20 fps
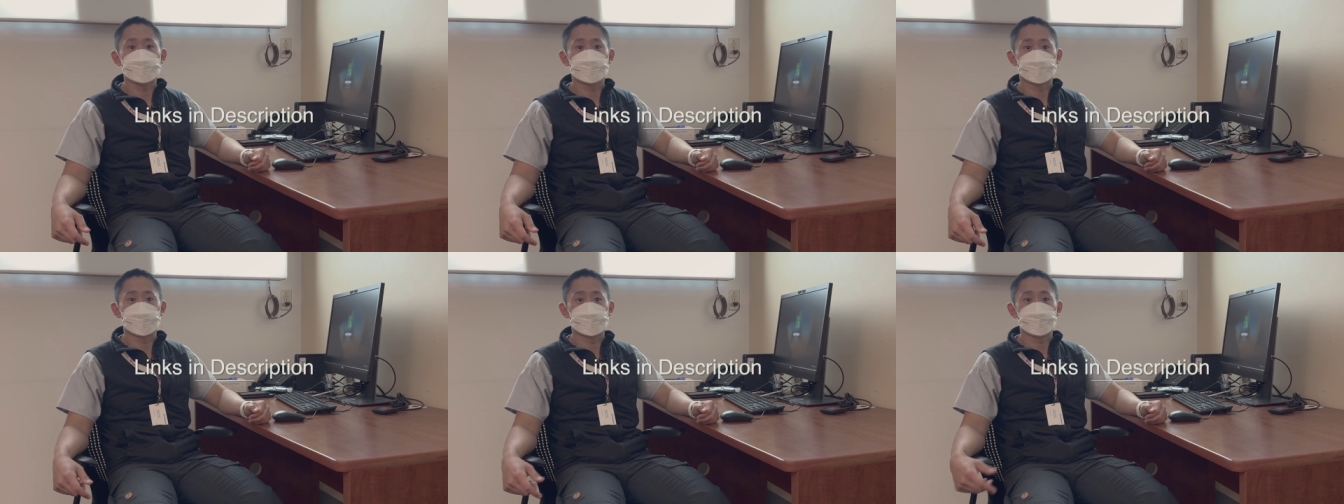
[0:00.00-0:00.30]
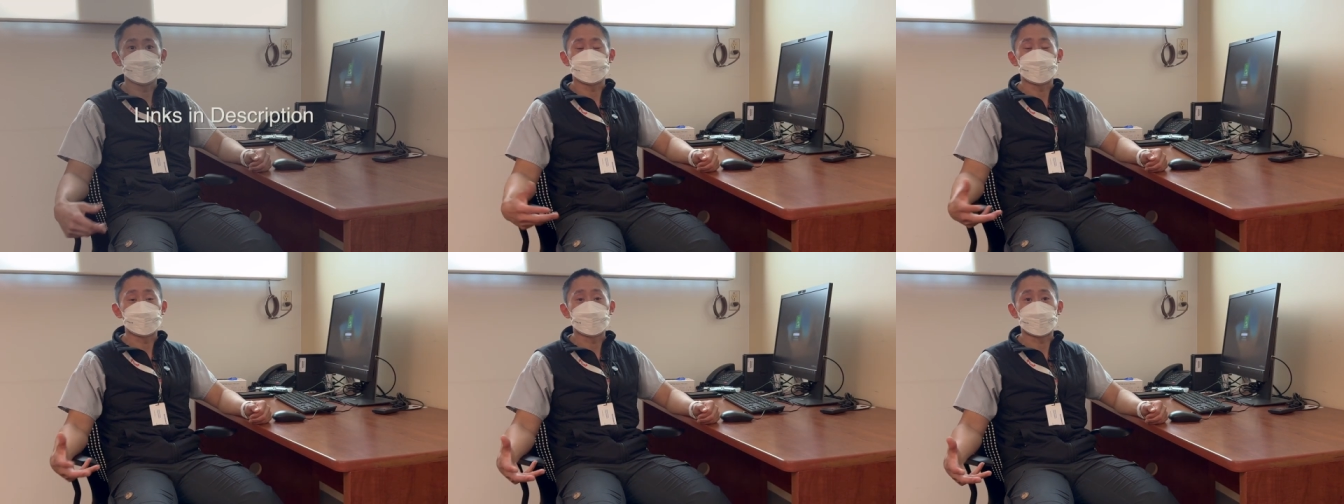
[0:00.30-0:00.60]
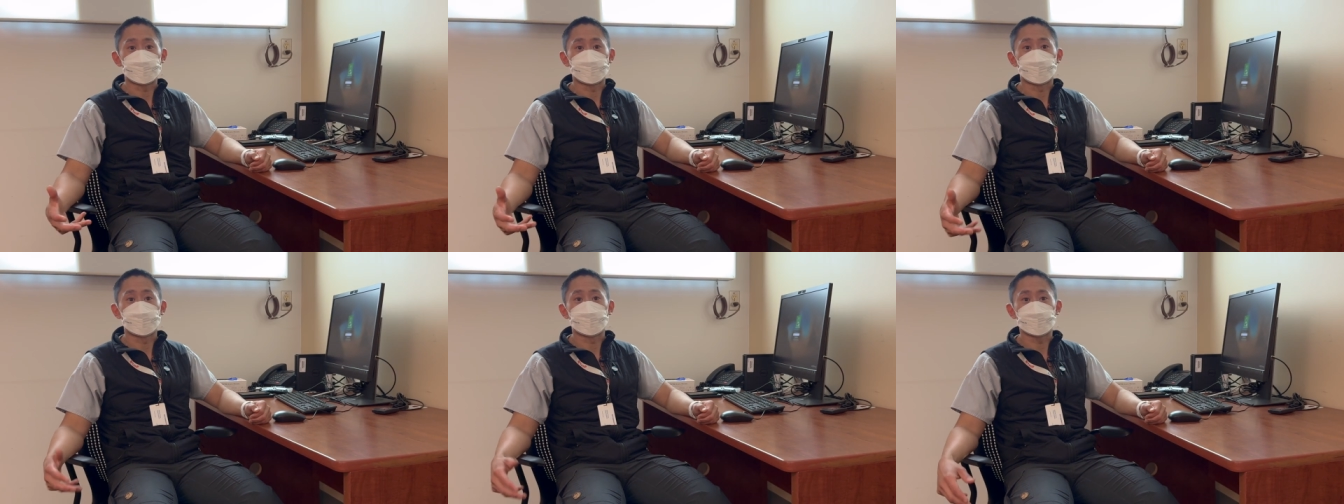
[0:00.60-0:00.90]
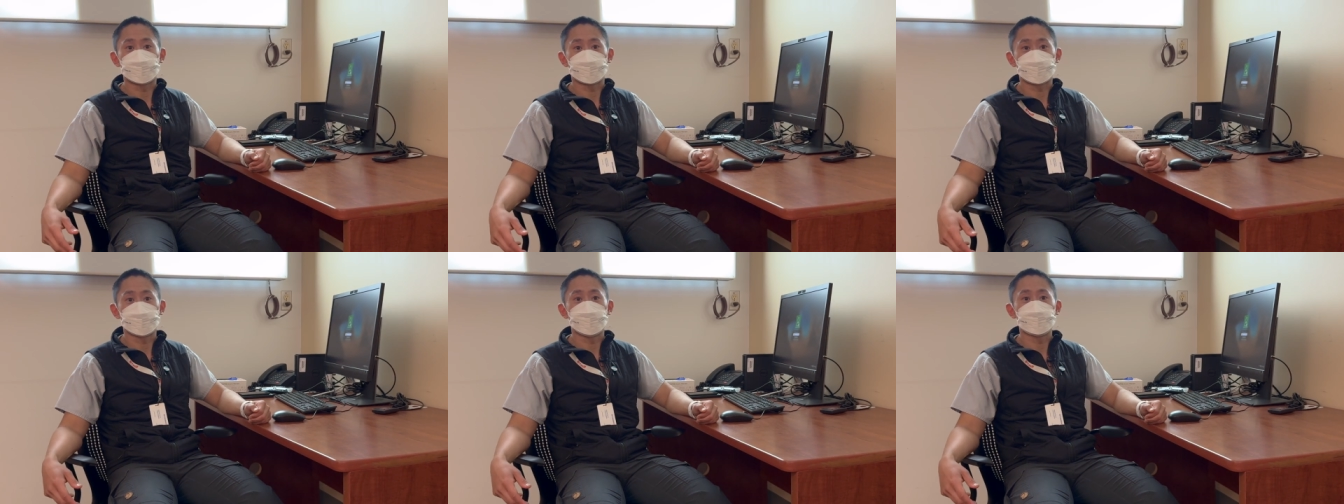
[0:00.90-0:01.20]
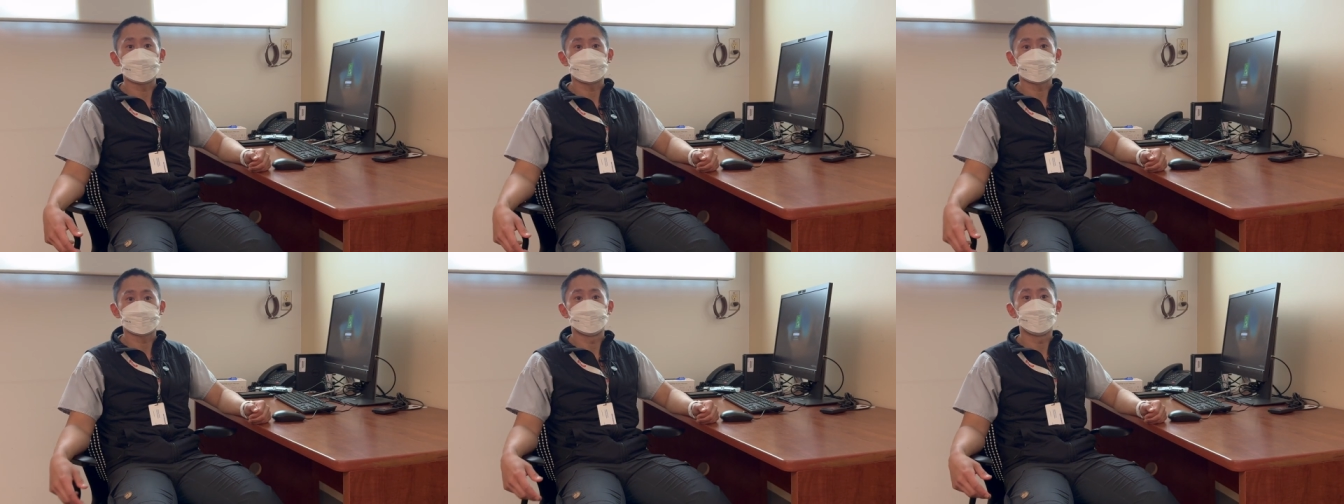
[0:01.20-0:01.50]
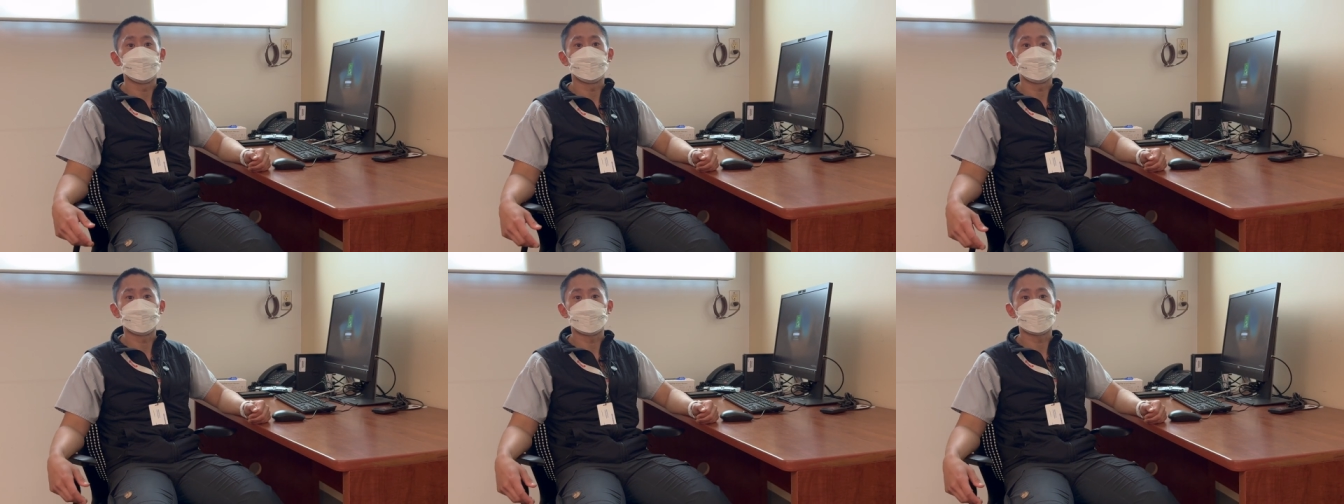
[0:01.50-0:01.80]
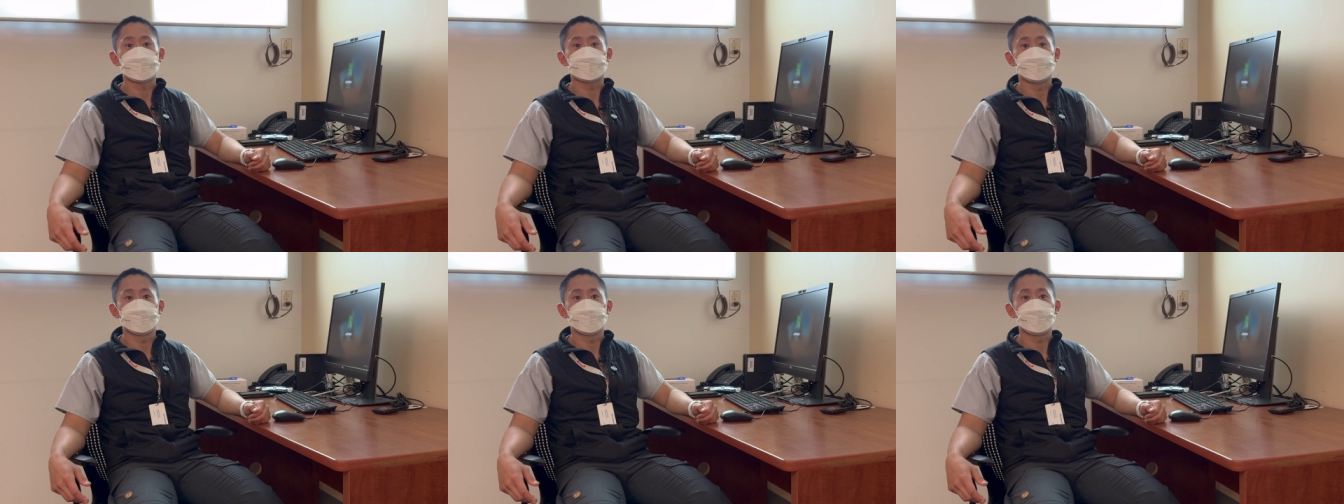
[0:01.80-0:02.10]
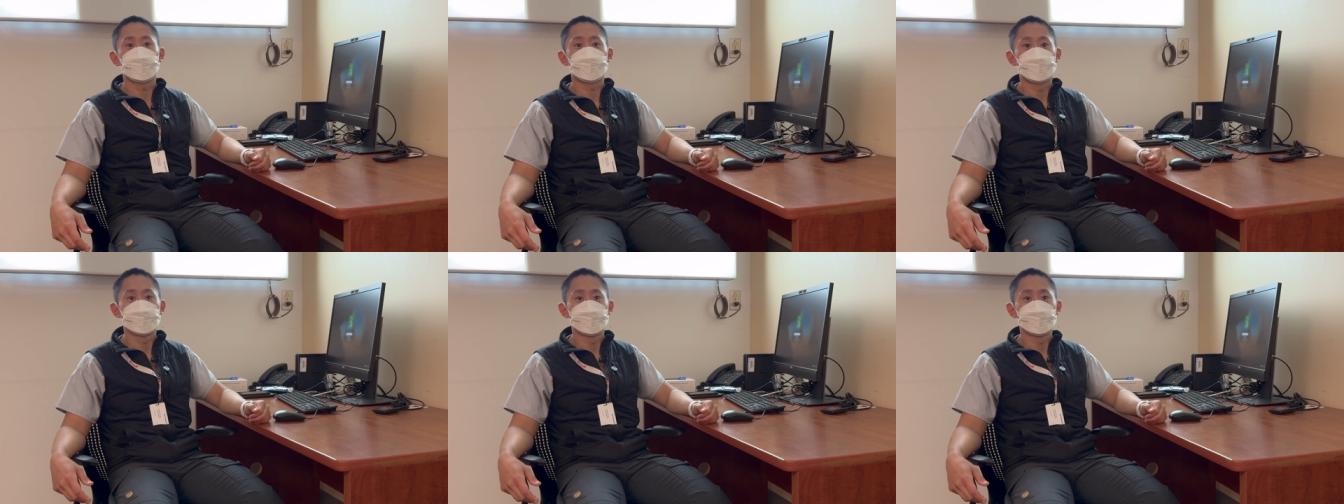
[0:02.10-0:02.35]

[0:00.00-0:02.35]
where you can get more information will be linked below.